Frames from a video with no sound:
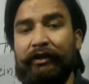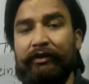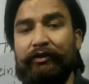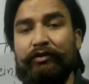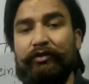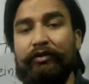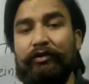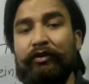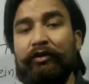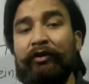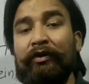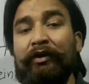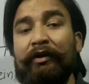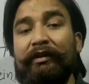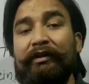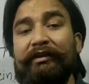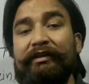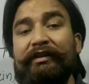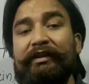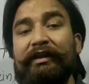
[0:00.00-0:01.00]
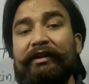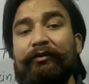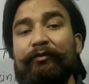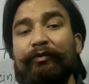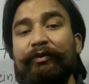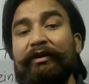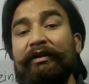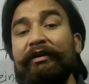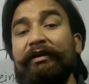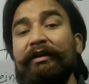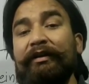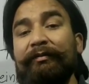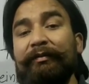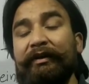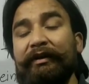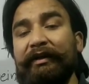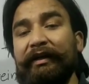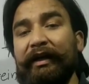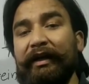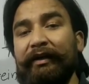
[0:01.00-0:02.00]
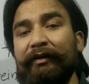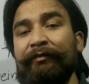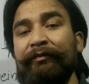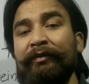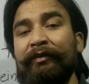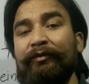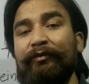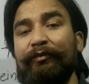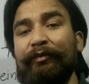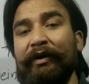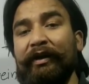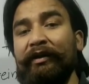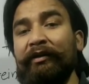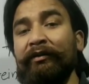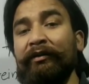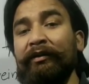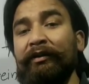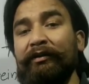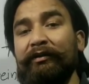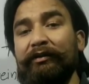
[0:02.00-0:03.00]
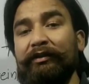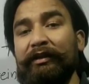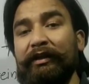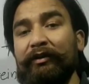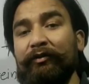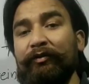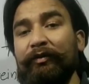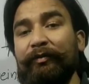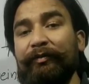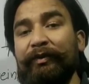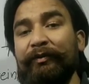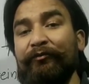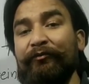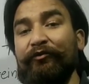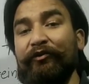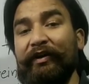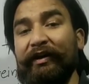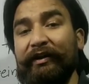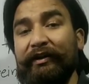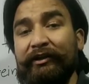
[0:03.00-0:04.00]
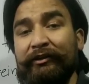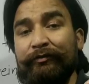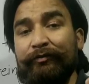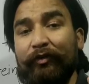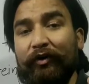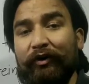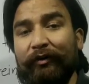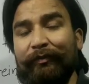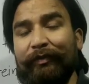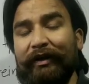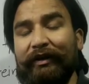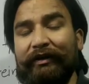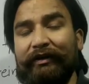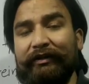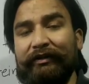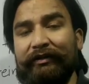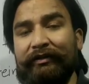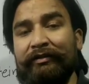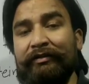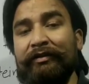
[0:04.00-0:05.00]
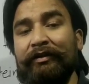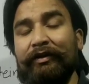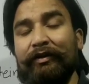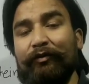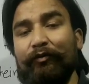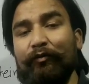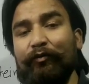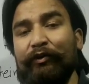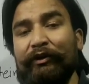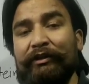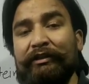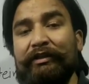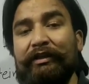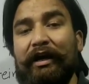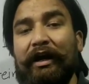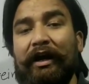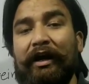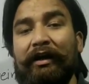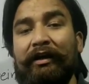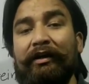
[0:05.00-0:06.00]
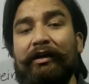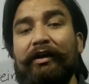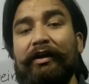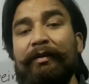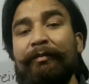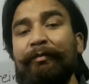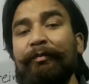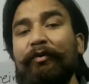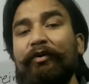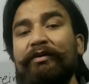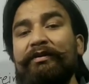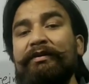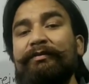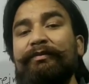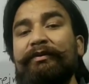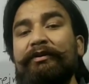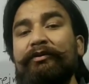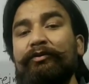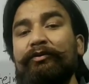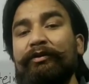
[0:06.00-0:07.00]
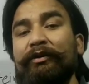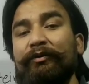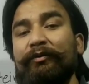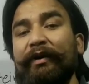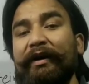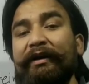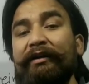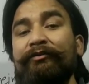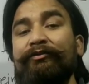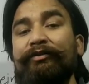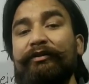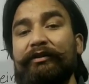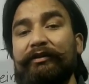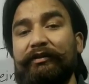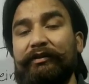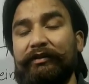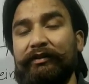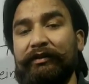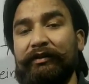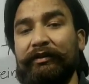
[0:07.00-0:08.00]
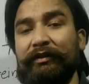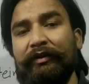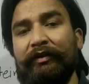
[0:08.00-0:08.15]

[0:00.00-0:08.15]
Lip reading: so there will come a time when there will be very small particles which are impossible to divide further.